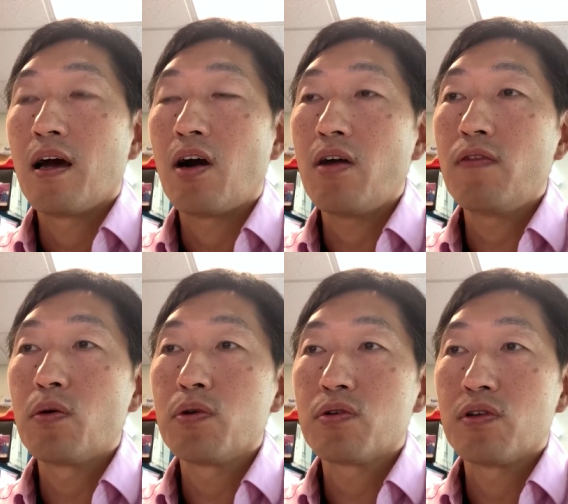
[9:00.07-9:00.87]

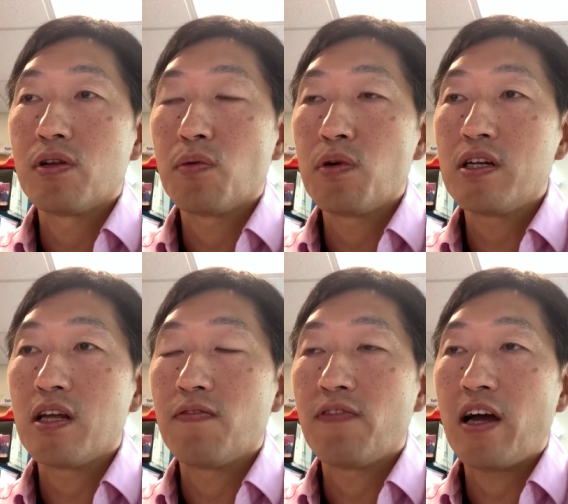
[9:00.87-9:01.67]
However, we, did we
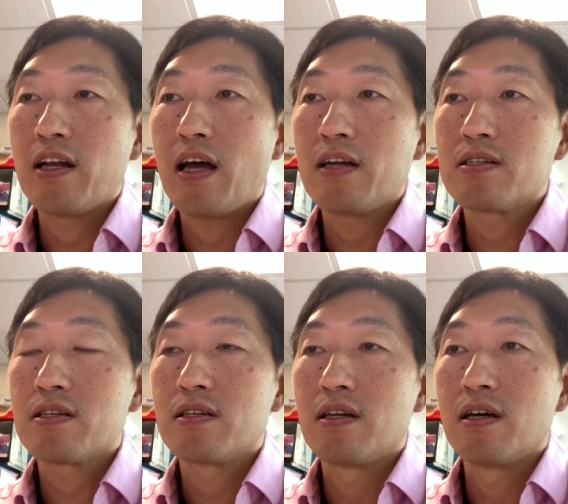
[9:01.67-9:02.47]
define
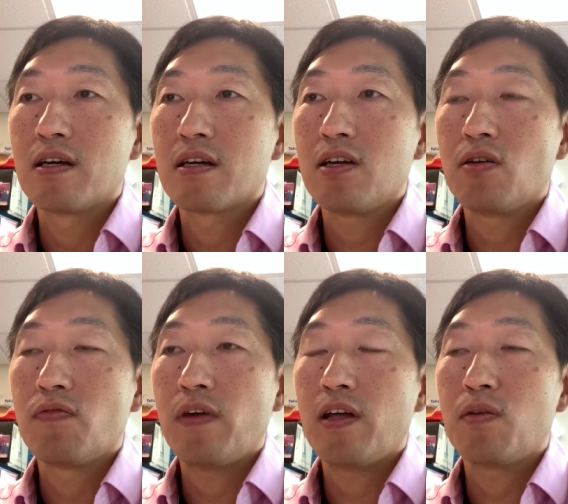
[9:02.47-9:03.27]
that the
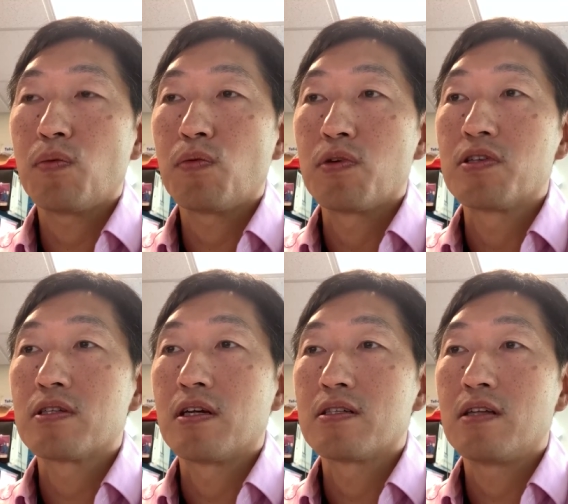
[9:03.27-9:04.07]
gill
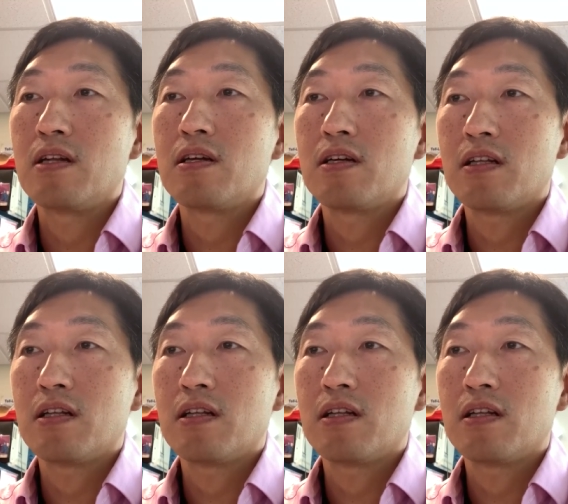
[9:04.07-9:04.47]
with the standard